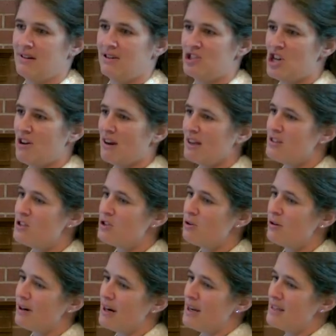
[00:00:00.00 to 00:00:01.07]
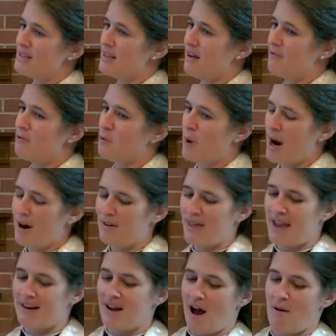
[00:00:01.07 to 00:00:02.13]
sharing stories of where
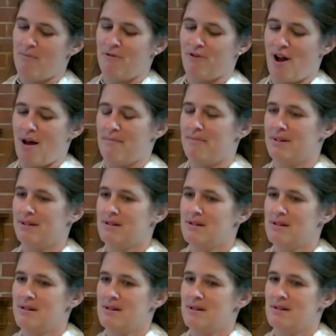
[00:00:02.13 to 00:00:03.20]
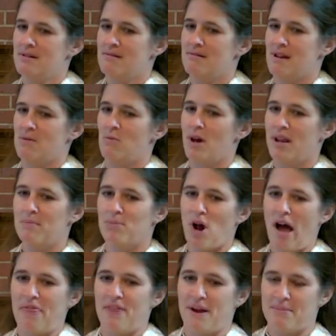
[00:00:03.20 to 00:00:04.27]
they'd come from and what had
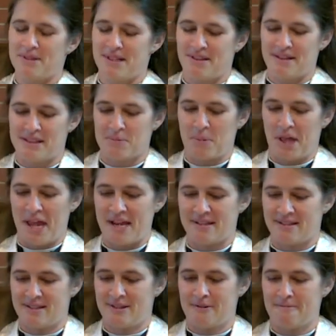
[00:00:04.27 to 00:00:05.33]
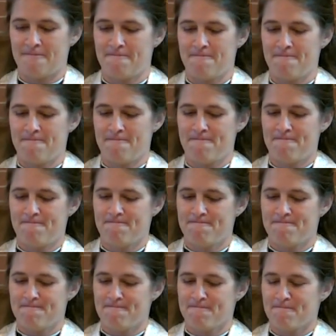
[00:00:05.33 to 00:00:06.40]
brought them to this place.
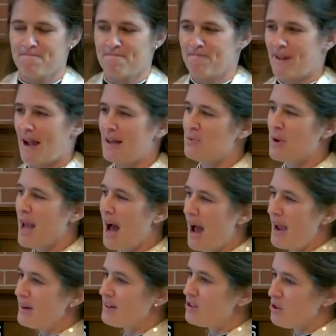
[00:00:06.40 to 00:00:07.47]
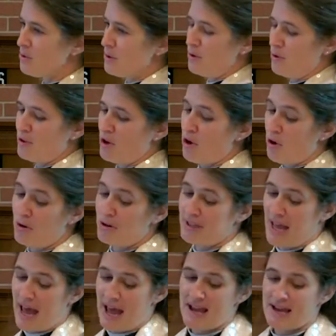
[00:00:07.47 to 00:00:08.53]
As we hiked through the whole
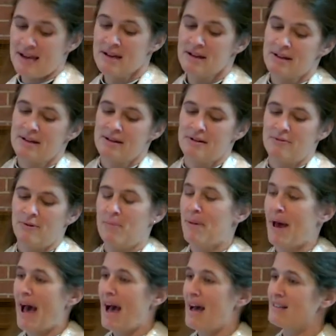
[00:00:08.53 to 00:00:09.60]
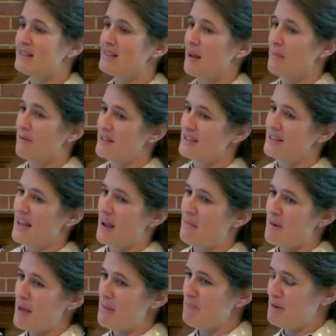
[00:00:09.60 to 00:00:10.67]
day, we'd pass some of the
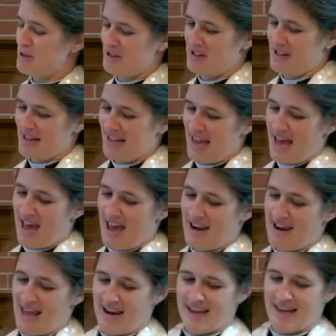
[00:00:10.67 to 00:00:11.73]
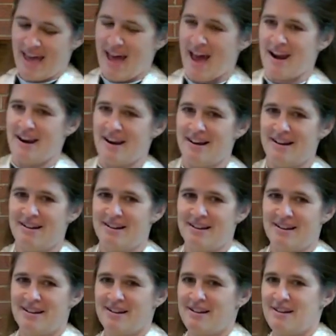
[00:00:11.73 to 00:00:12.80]
same people again and again,
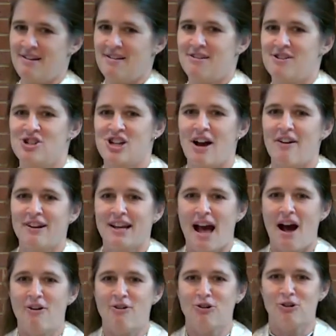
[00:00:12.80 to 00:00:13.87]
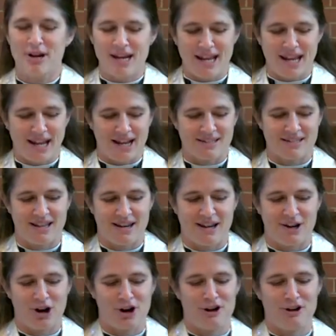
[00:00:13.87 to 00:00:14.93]
shouting out greetings and
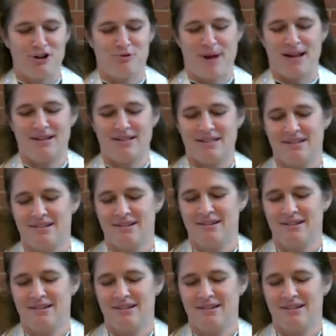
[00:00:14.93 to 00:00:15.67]
encouragement.